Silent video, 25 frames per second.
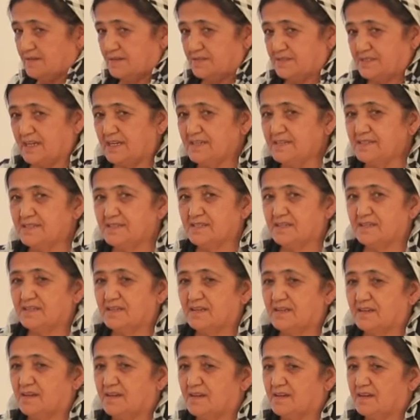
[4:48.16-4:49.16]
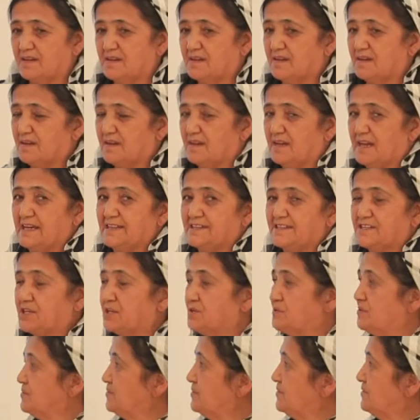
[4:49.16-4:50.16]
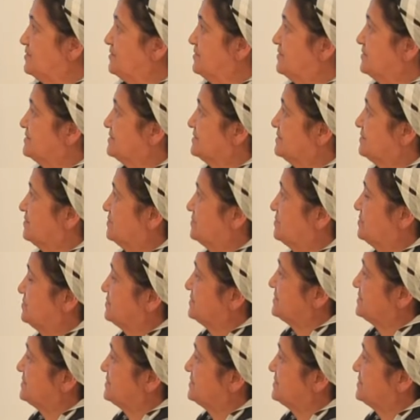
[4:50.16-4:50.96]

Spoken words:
Just let's look to